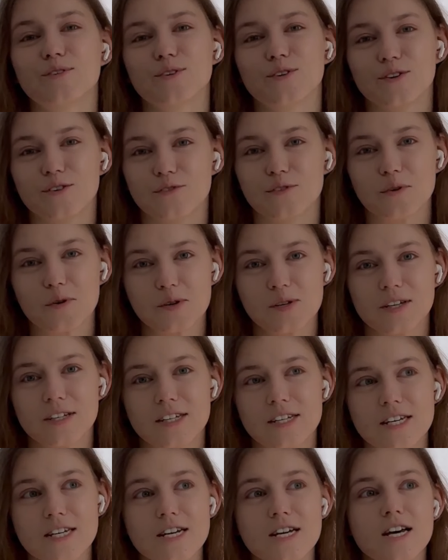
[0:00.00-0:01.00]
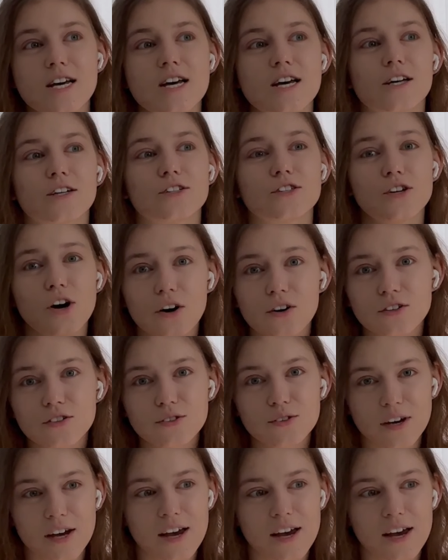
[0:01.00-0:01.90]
to university, talked to